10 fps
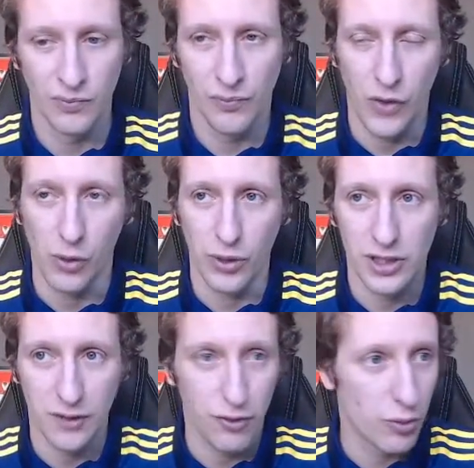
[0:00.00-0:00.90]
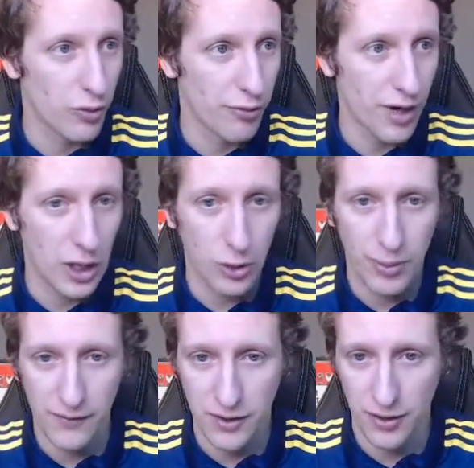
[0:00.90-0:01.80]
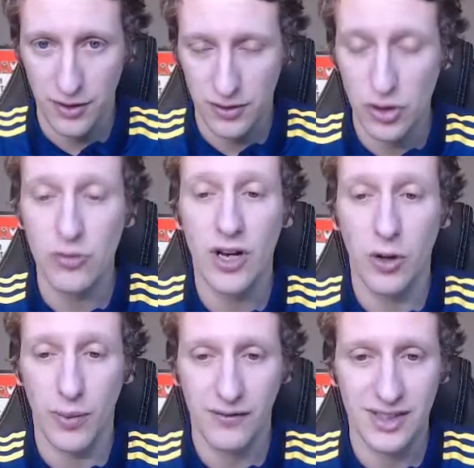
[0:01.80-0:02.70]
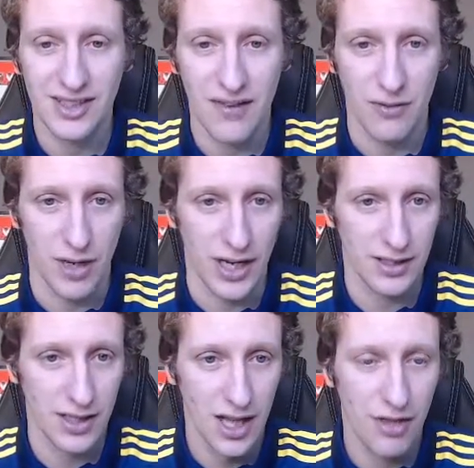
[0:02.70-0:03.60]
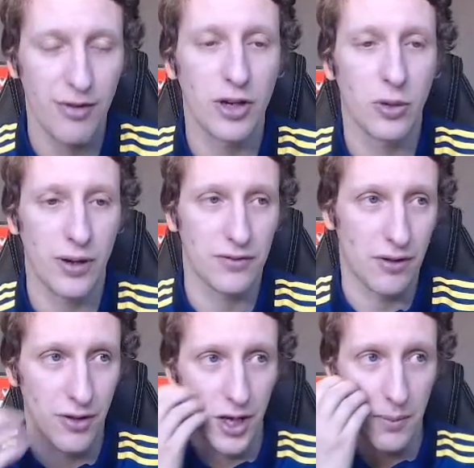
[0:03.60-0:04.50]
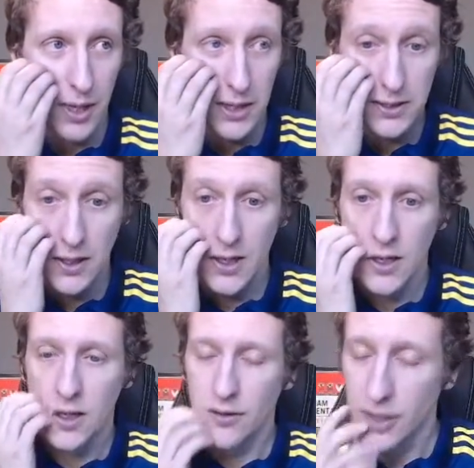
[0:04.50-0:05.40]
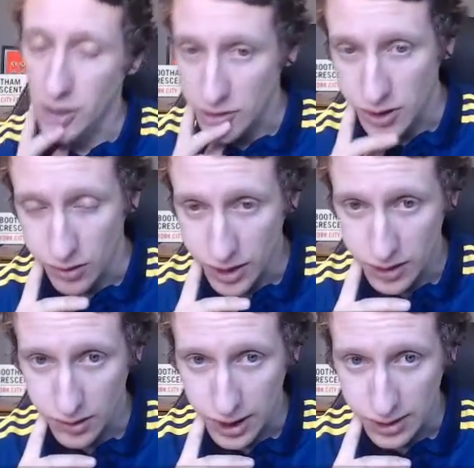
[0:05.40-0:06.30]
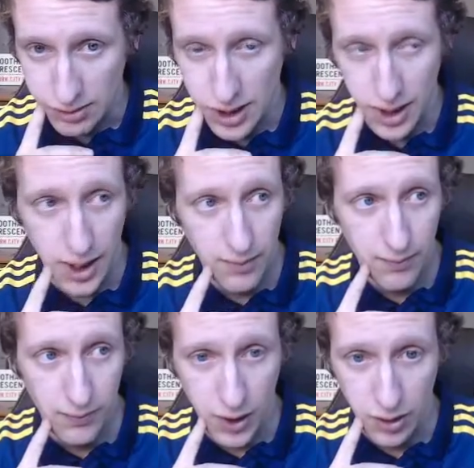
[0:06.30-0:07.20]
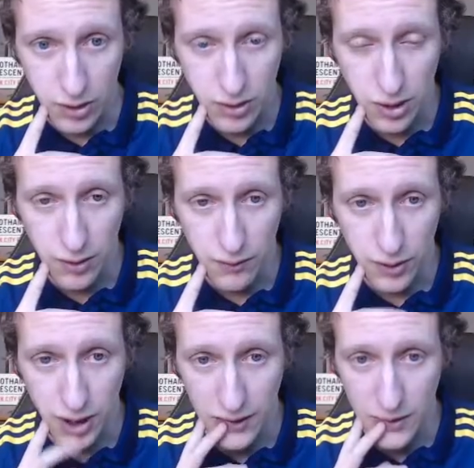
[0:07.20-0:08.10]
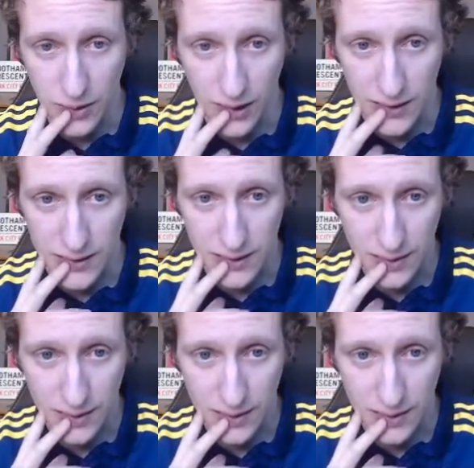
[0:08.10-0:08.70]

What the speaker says: You know, if we're 3-0 up after 2-0 up after 7 minutes, 3-0 up after 30 minutes, they're going to score an equaliser, aren't they? They're going to score a fucking equaliser.